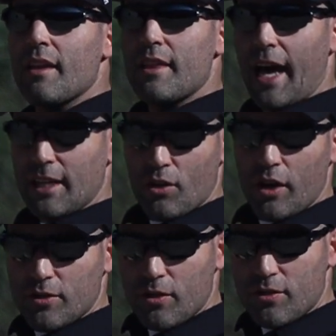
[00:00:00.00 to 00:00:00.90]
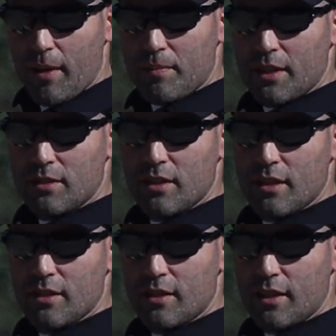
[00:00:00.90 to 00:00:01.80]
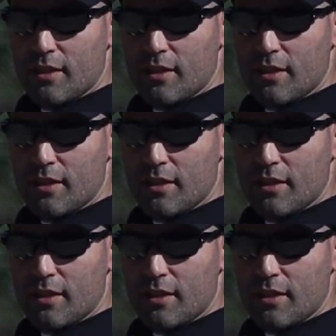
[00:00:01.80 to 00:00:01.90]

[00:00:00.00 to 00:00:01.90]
that's also something to, to